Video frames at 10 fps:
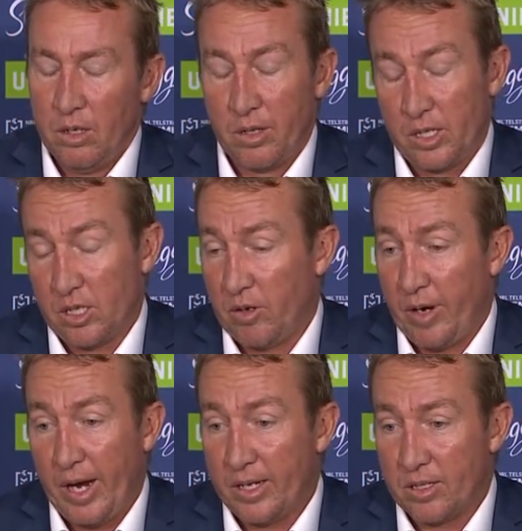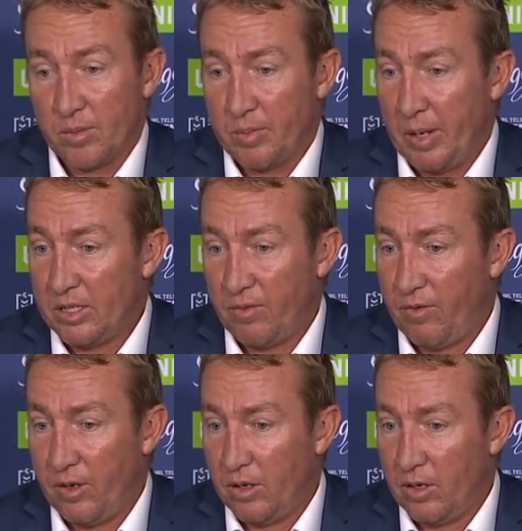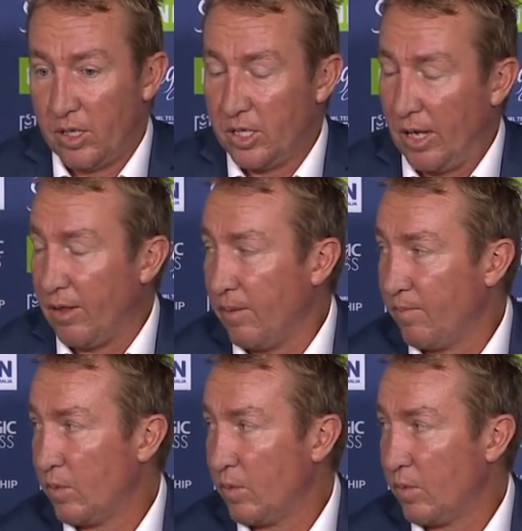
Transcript: And they just created some space for each other.